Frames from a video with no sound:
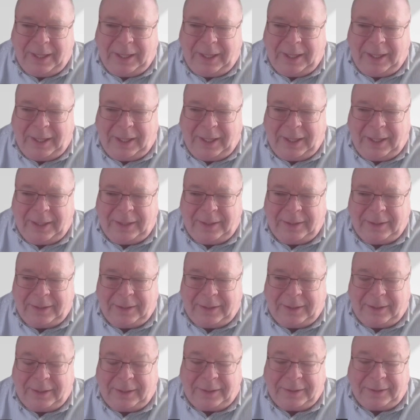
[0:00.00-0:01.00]

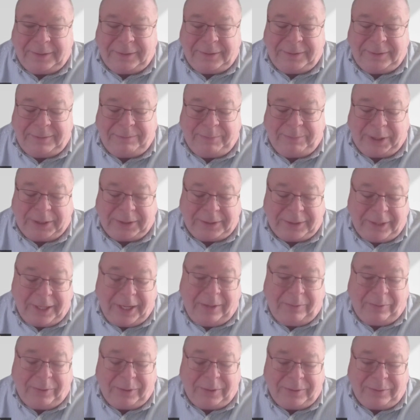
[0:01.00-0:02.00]
and but
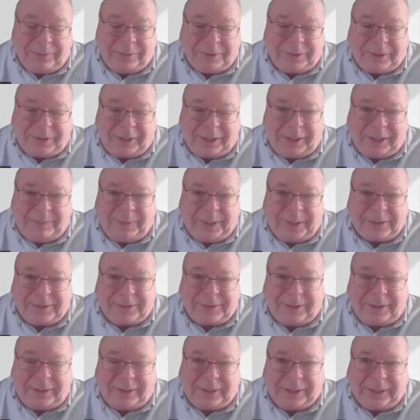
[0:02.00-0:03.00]
today we're talking
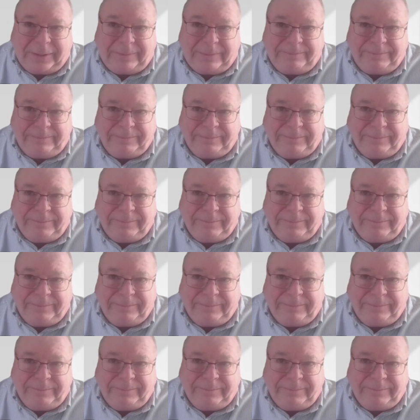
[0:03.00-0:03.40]
about silica.